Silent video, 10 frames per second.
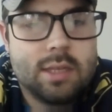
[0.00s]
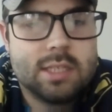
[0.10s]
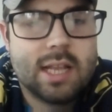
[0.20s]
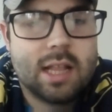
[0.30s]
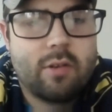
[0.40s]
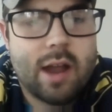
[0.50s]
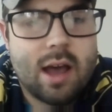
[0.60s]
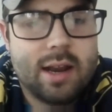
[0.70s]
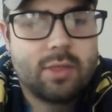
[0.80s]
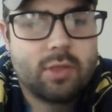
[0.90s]

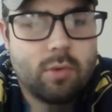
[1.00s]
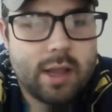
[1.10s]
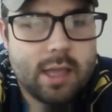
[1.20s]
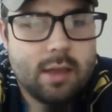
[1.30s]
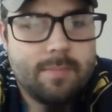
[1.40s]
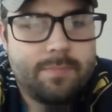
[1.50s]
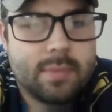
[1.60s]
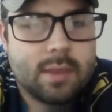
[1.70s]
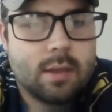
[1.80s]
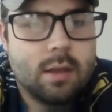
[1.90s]
Zelarayan at three,
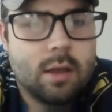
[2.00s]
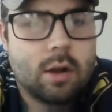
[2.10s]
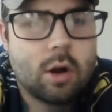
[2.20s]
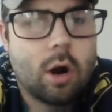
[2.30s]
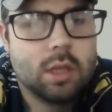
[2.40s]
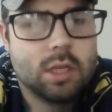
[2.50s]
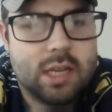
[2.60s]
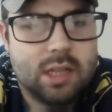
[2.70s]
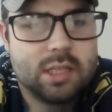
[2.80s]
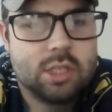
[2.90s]
Carlos
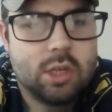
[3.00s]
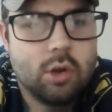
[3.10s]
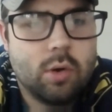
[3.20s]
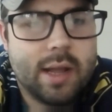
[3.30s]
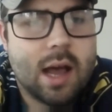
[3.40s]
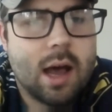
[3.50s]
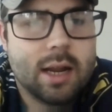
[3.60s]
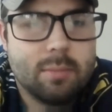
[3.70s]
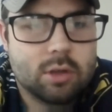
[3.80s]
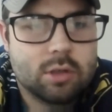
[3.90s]
Gil at two, and
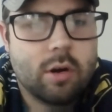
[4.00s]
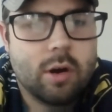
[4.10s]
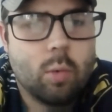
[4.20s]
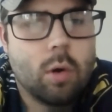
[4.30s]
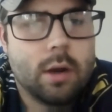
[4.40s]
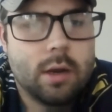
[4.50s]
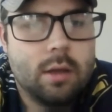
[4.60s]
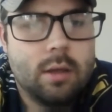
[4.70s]
Hany Mukhtar at one.